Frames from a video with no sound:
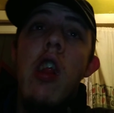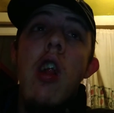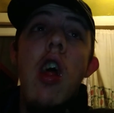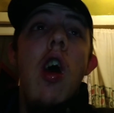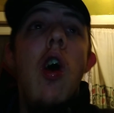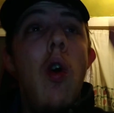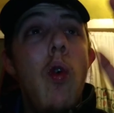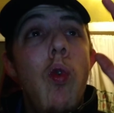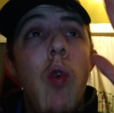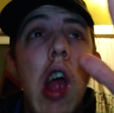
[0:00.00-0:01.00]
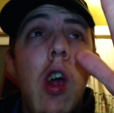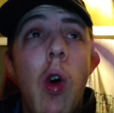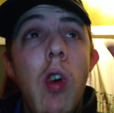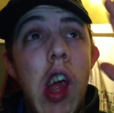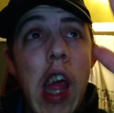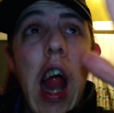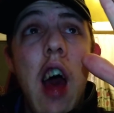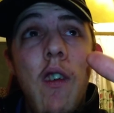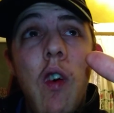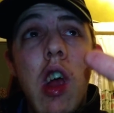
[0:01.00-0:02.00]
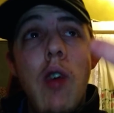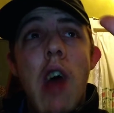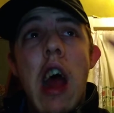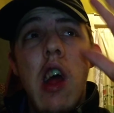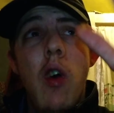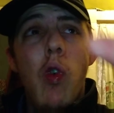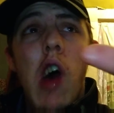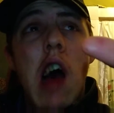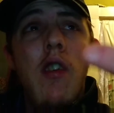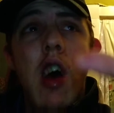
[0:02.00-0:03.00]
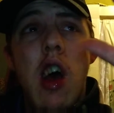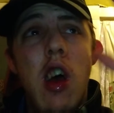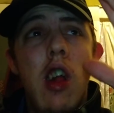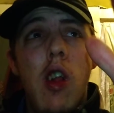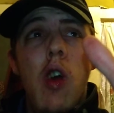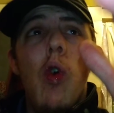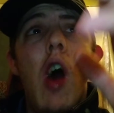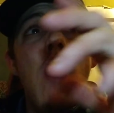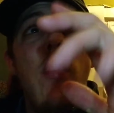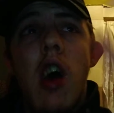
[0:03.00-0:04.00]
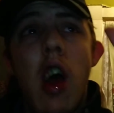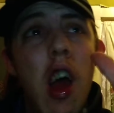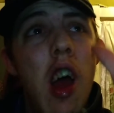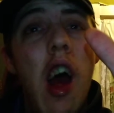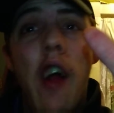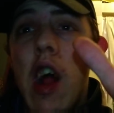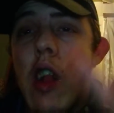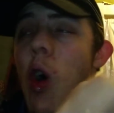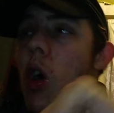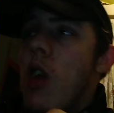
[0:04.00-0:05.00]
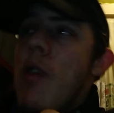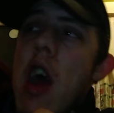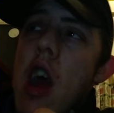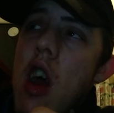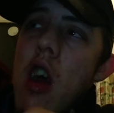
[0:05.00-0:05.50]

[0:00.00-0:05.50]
said, wake up, get out of fucking bed, whatever, do whatever, and then talk to me.